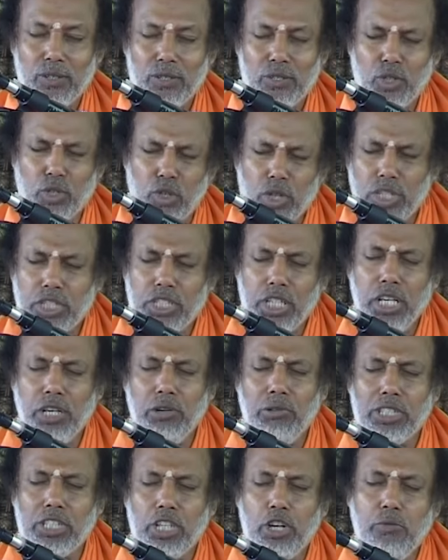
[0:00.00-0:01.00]
So
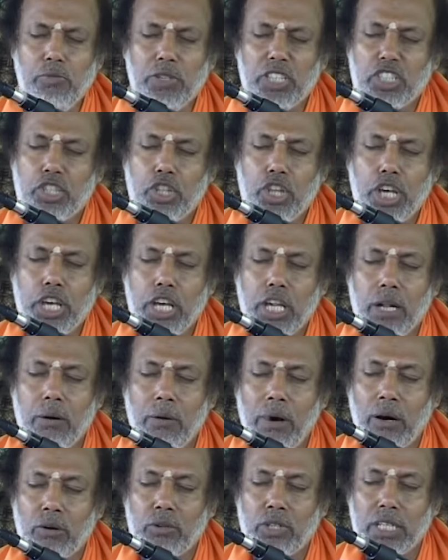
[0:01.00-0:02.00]
continuously you must think
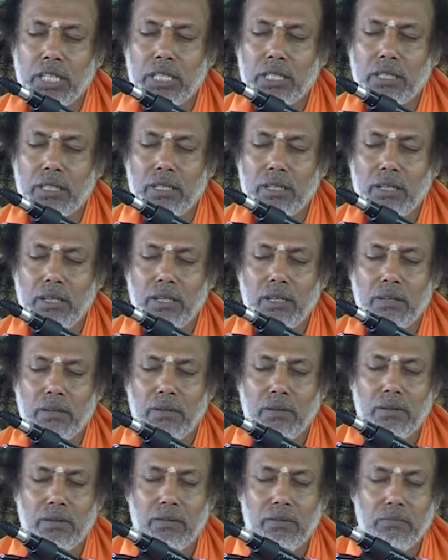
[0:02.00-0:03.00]
about it.
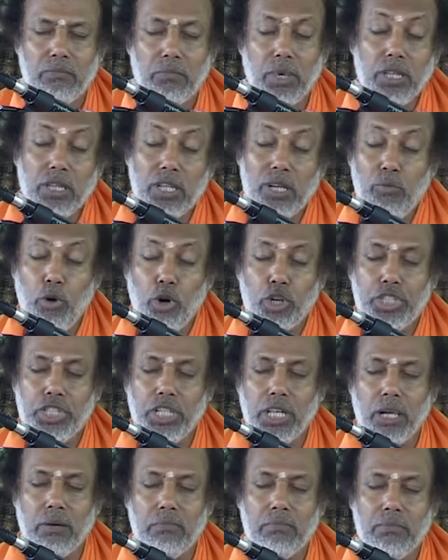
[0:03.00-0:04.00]

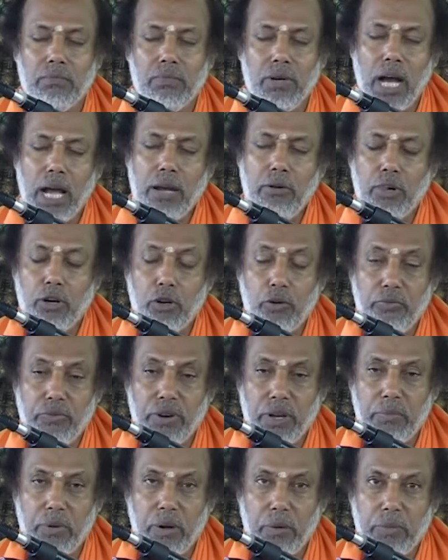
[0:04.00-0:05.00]
Bandhamokshanam, I want to be
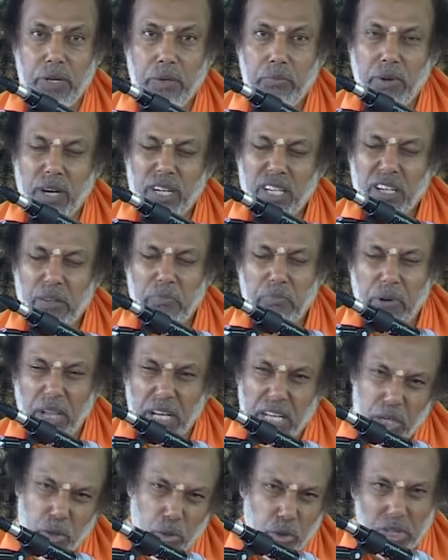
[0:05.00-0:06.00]
free from it. But
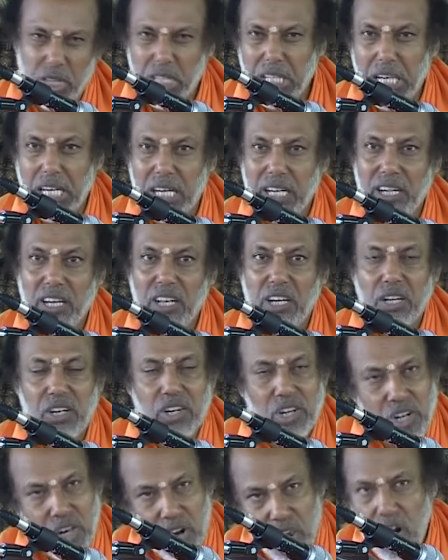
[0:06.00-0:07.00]
parirutya,
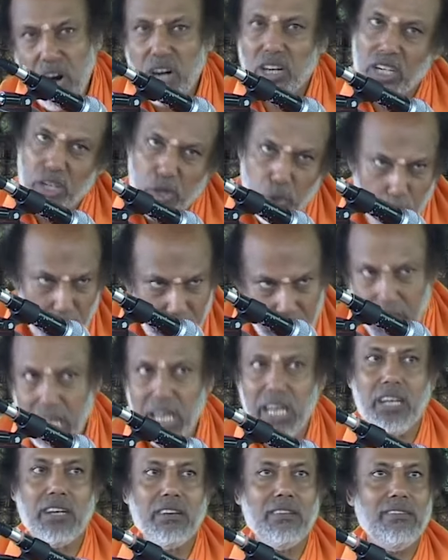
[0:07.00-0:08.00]
not doing
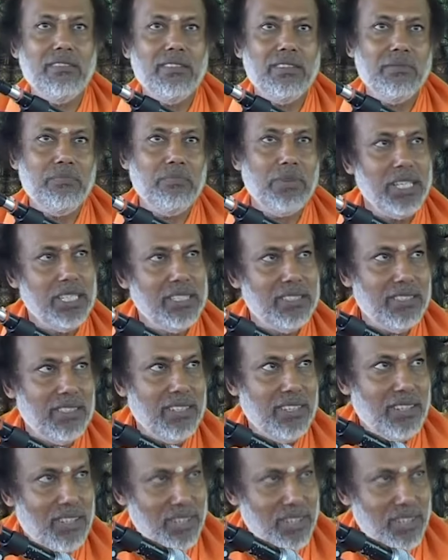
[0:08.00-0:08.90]
it, please.